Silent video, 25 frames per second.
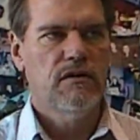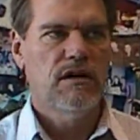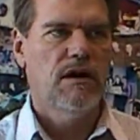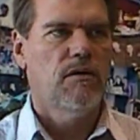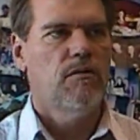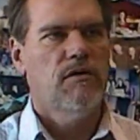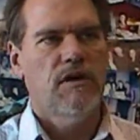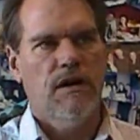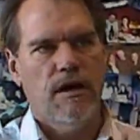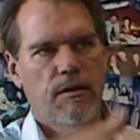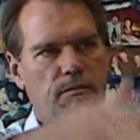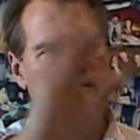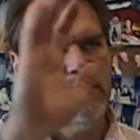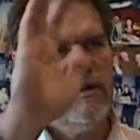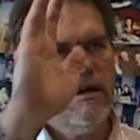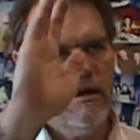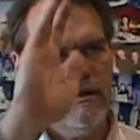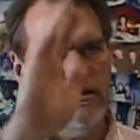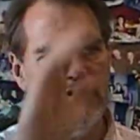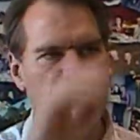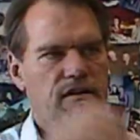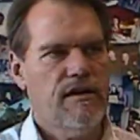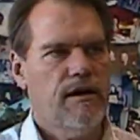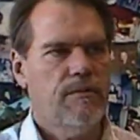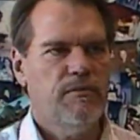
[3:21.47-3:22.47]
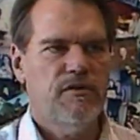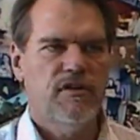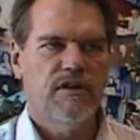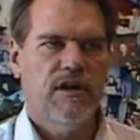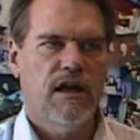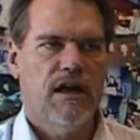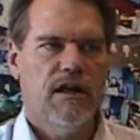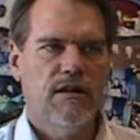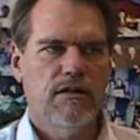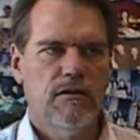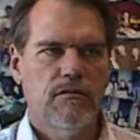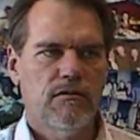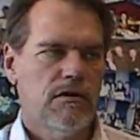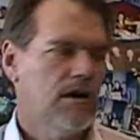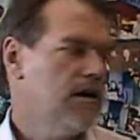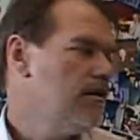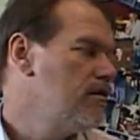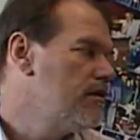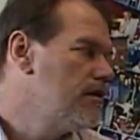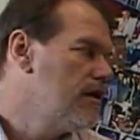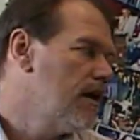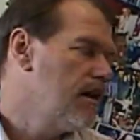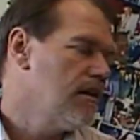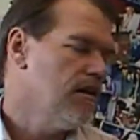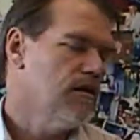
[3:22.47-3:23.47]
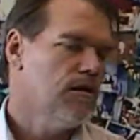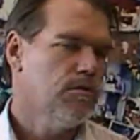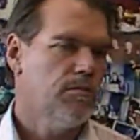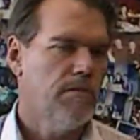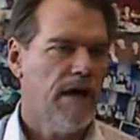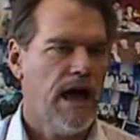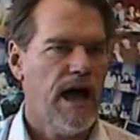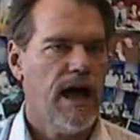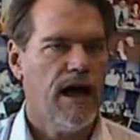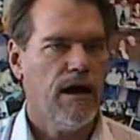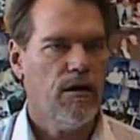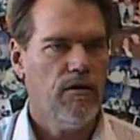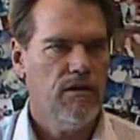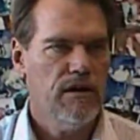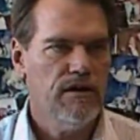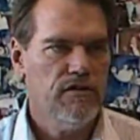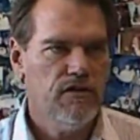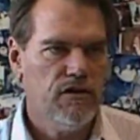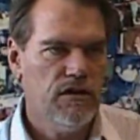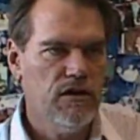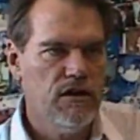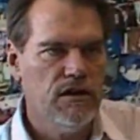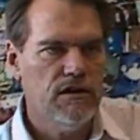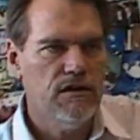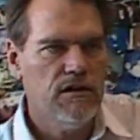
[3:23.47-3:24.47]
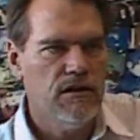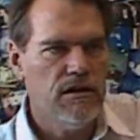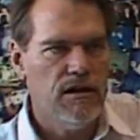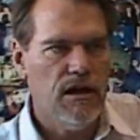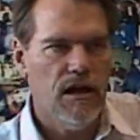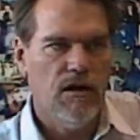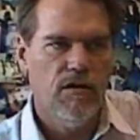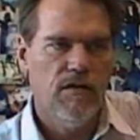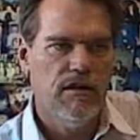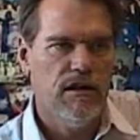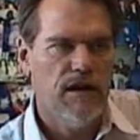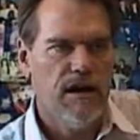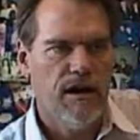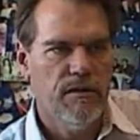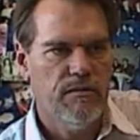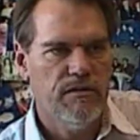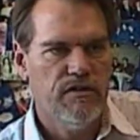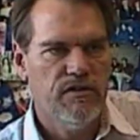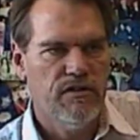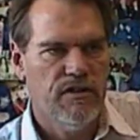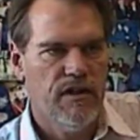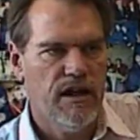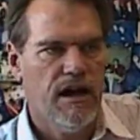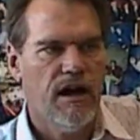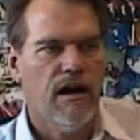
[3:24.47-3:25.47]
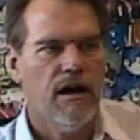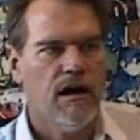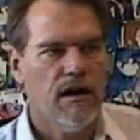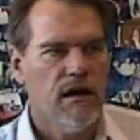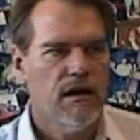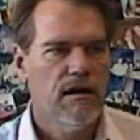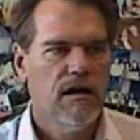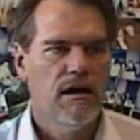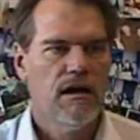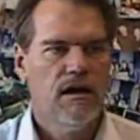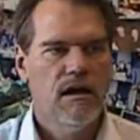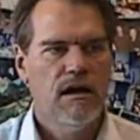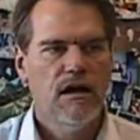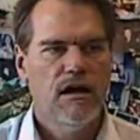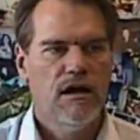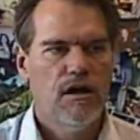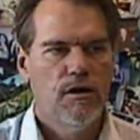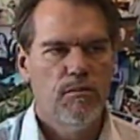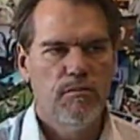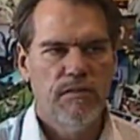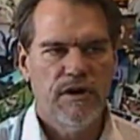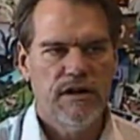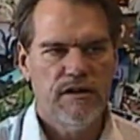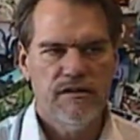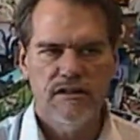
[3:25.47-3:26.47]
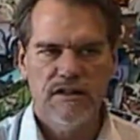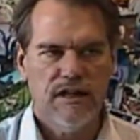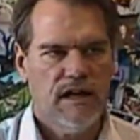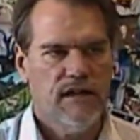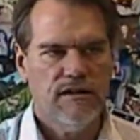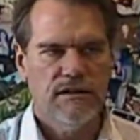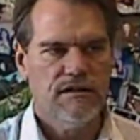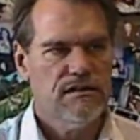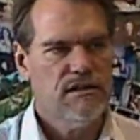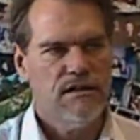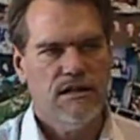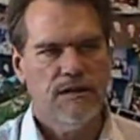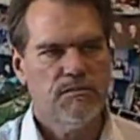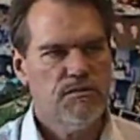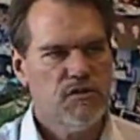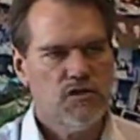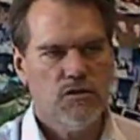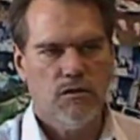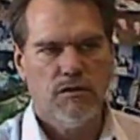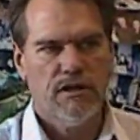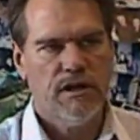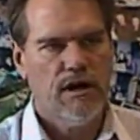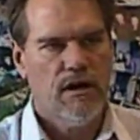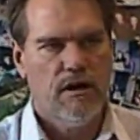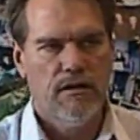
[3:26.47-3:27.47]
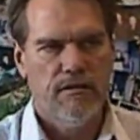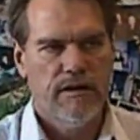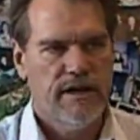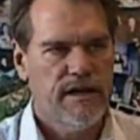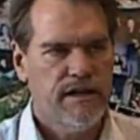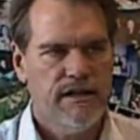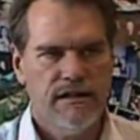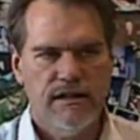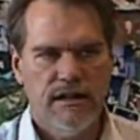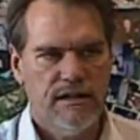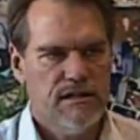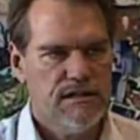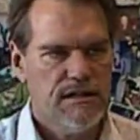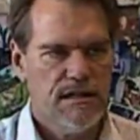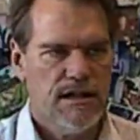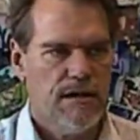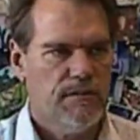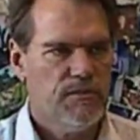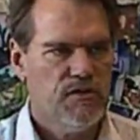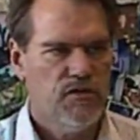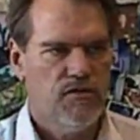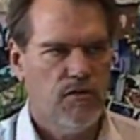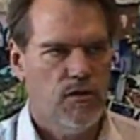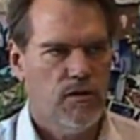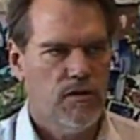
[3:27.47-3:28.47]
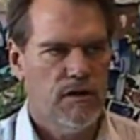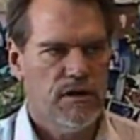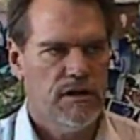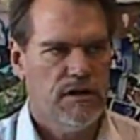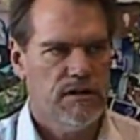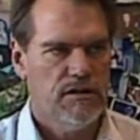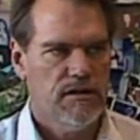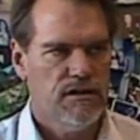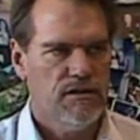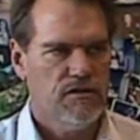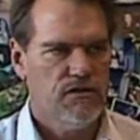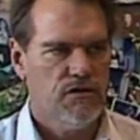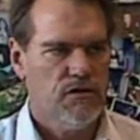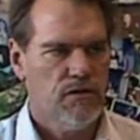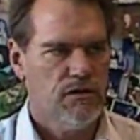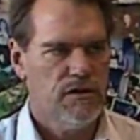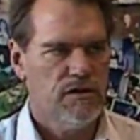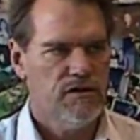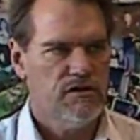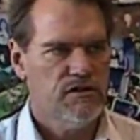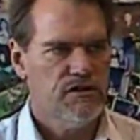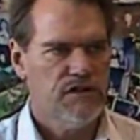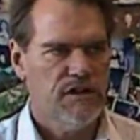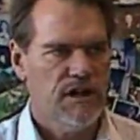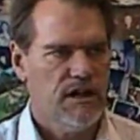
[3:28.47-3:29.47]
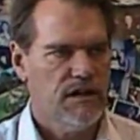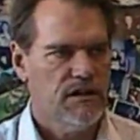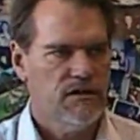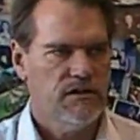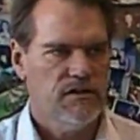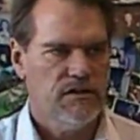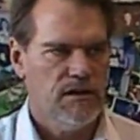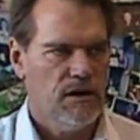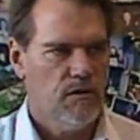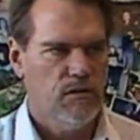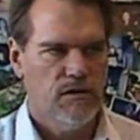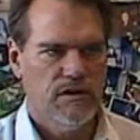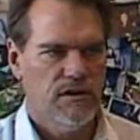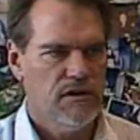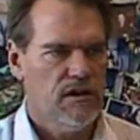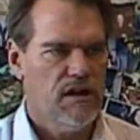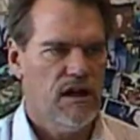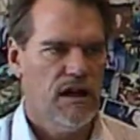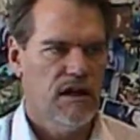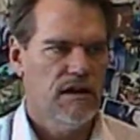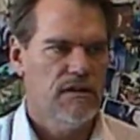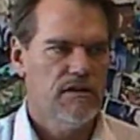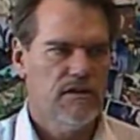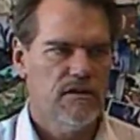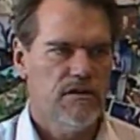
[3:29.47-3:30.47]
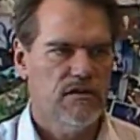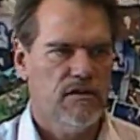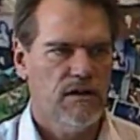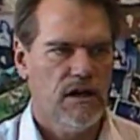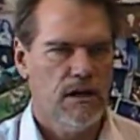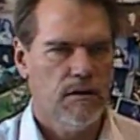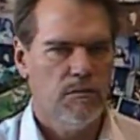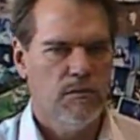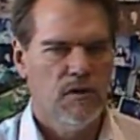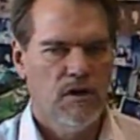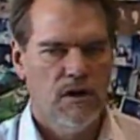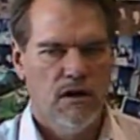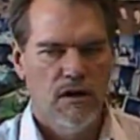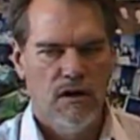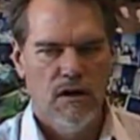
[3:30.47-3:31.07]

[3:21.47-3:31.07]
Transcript: Now when I'm 10 steps down the road and I look back, well, it's good to know that I was there. Mm-hmm. But it's not the same story. Already 10 steps forward, the story has changed. I wouldn't tell it the same.